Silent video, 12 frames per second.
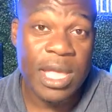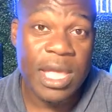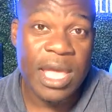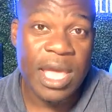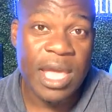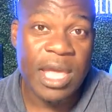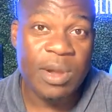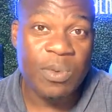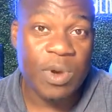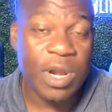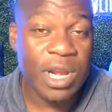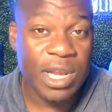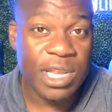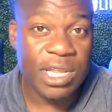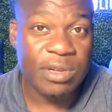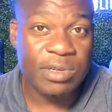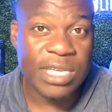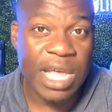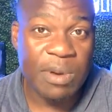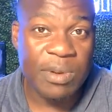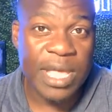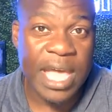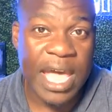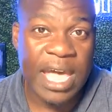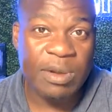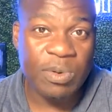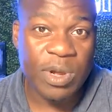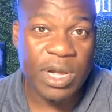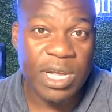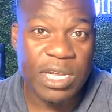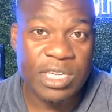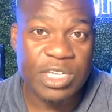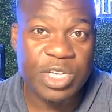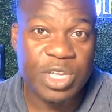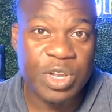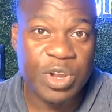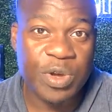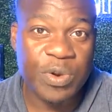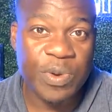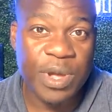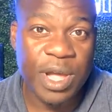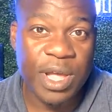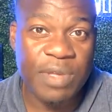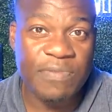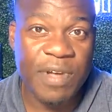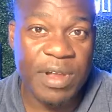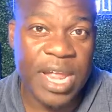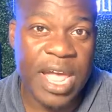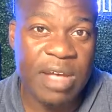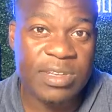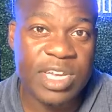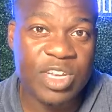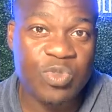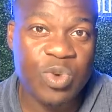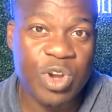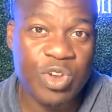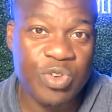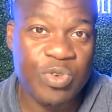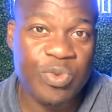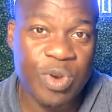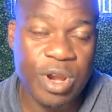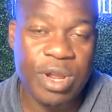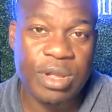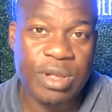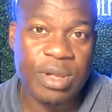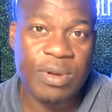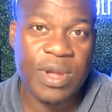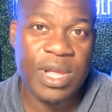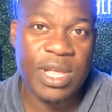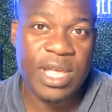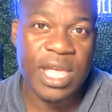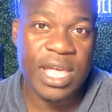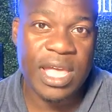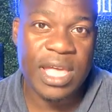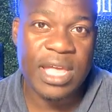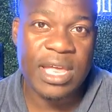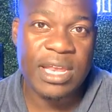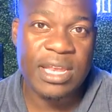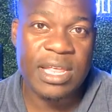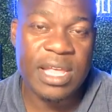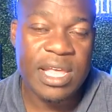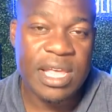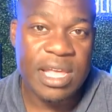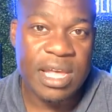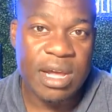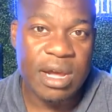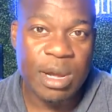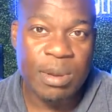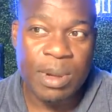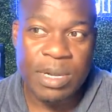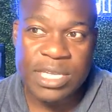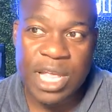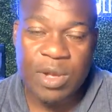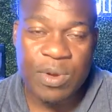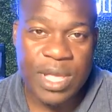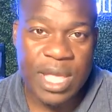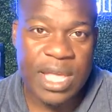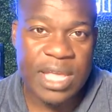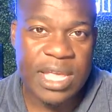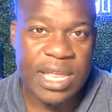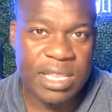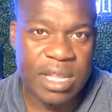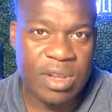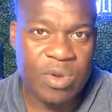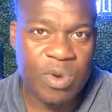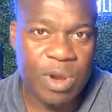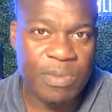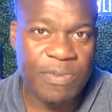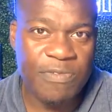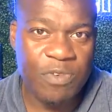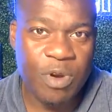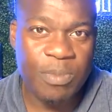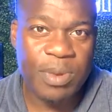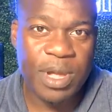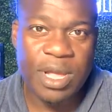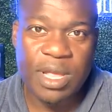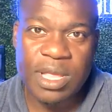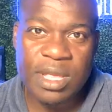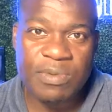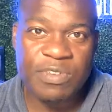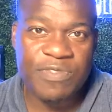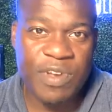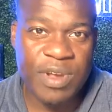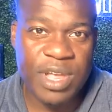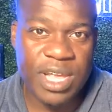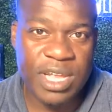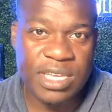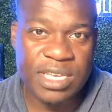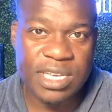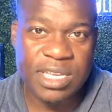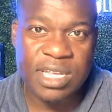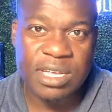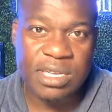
And one of the deals that we had was, he found the house. I just want to do the work. All right. And I was like, okay, he had done the work before, but he was very inconsistent.